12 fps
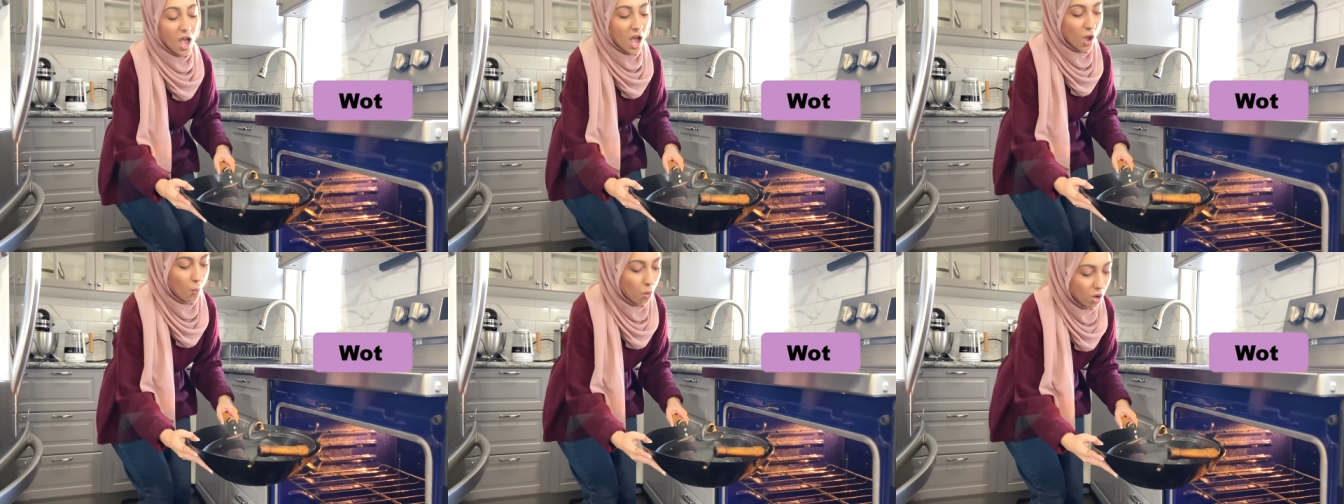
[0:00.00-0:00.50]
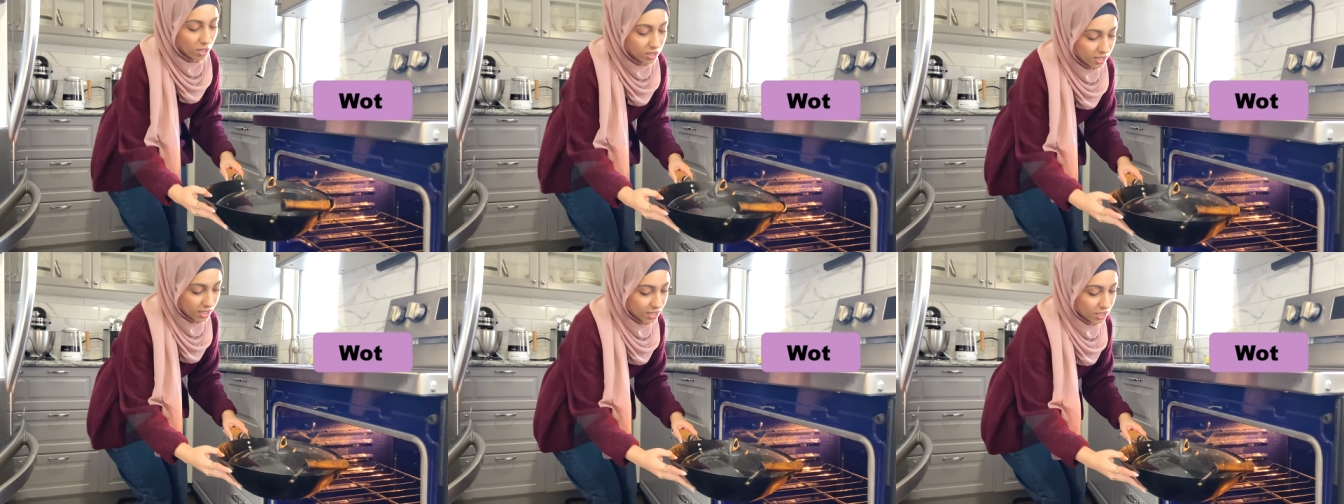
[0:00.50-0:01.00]
A wok
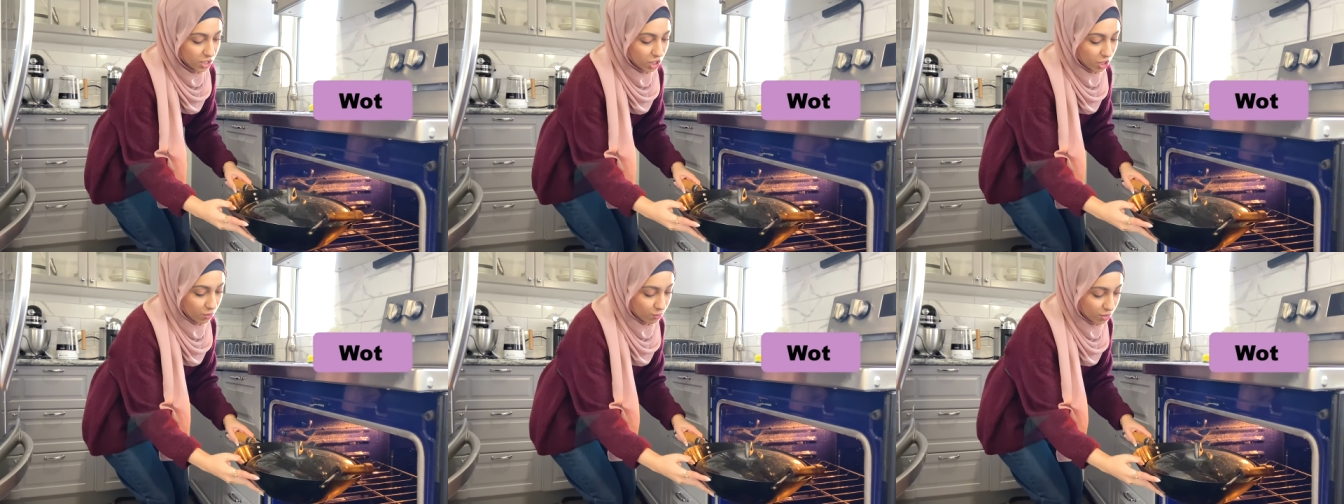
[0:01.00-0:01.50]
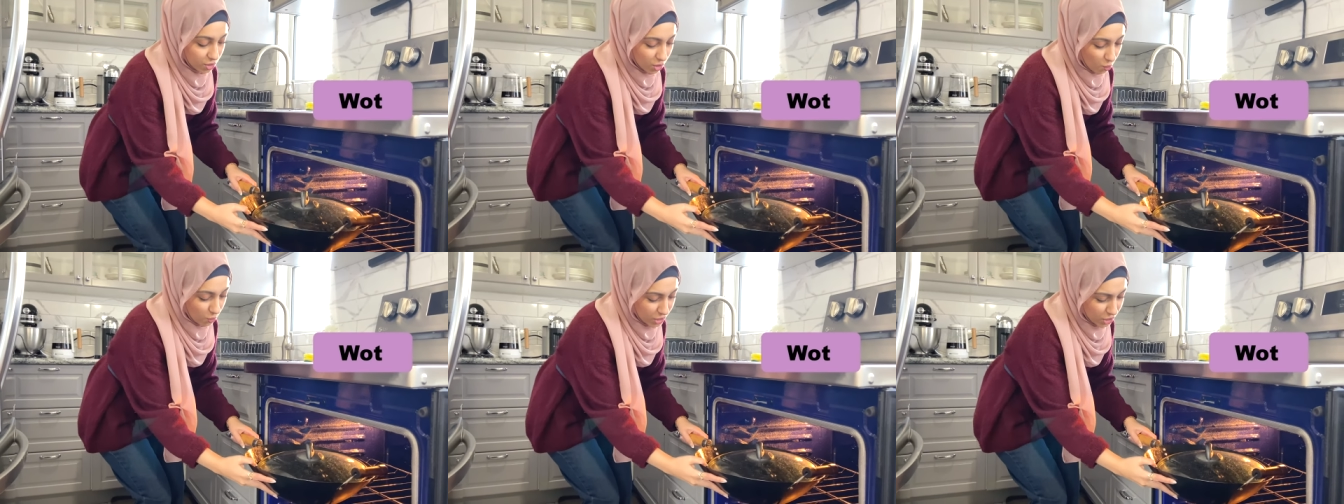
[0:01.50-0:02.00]
is used, so
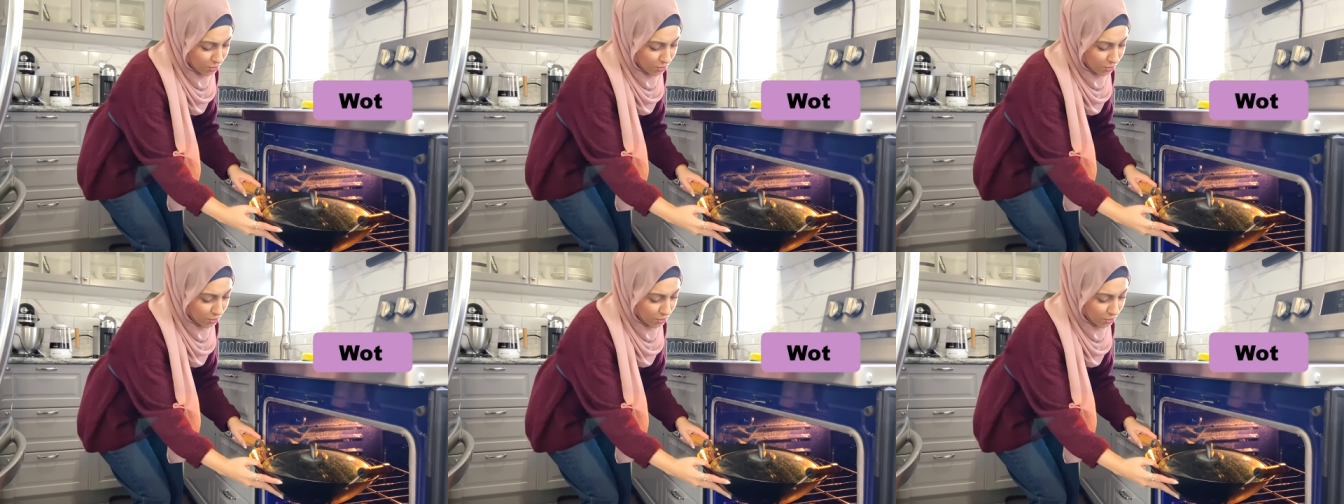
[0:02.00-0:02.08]
we do